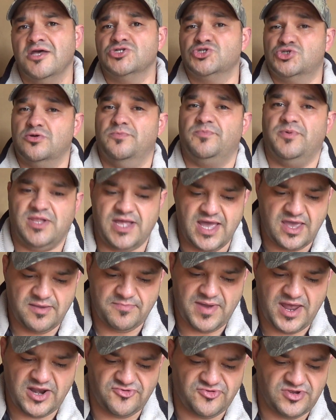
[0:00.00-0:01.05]
AAA
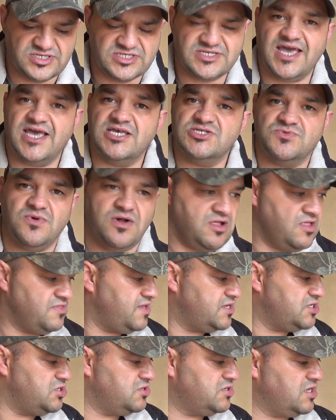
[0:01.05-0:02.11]
batteries as well
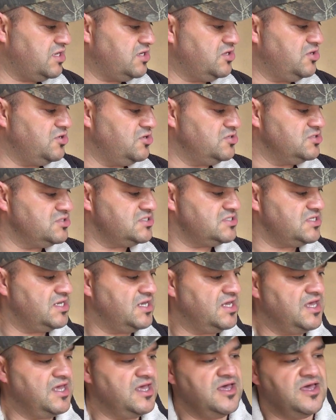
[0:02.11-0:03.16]
that you can use,
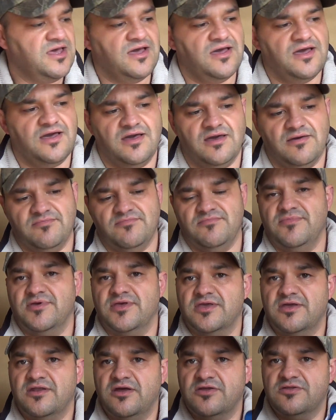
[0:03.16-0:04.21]
you
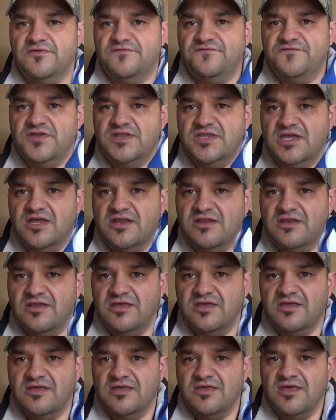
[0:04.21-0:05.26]
know, to fit in,
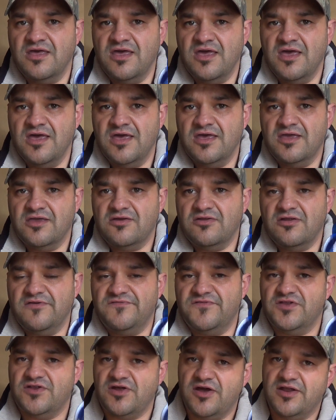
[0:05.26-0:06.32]
you know,
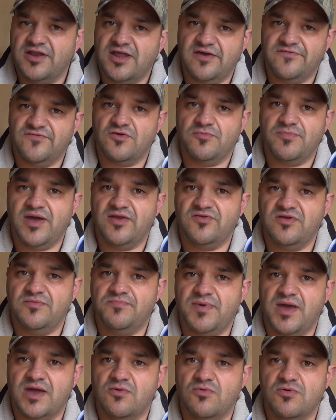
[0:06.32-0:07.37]
if you don't have your battery
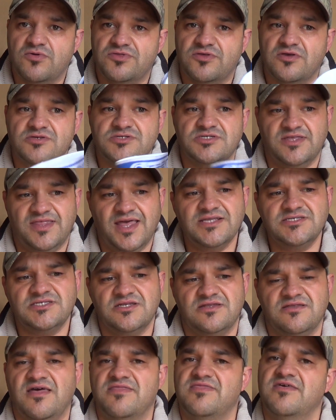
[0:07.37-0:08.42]
pack with you. So that's
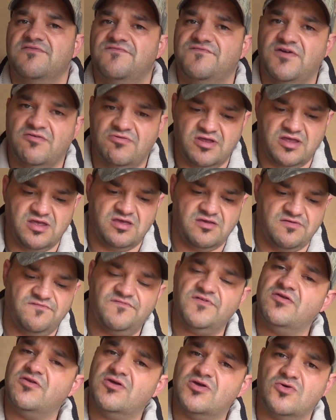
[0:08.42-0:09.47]
another very,
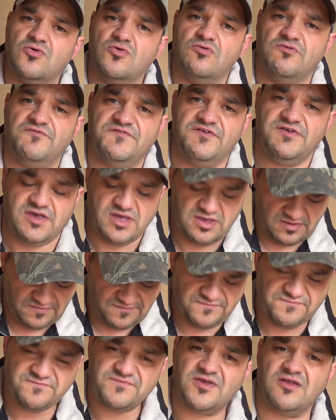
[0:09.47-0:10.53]
very cool
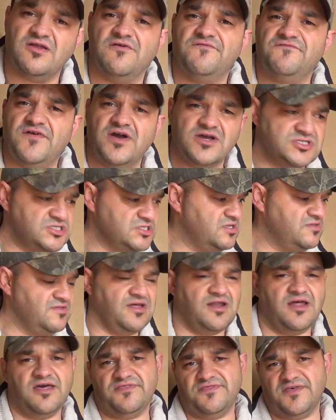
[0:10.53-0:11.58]
function
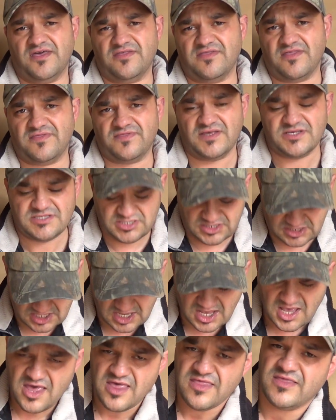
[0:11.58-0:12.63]
that I think that this
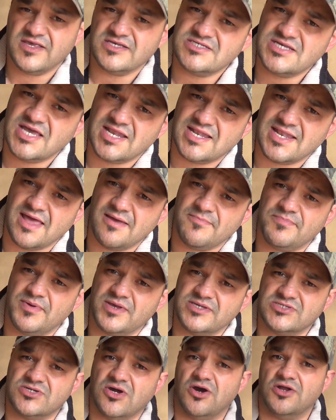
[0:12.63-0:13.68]
headlamp
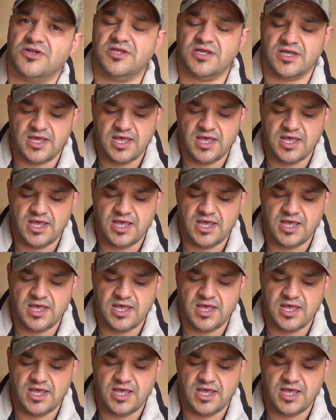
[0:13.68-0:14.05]
has got.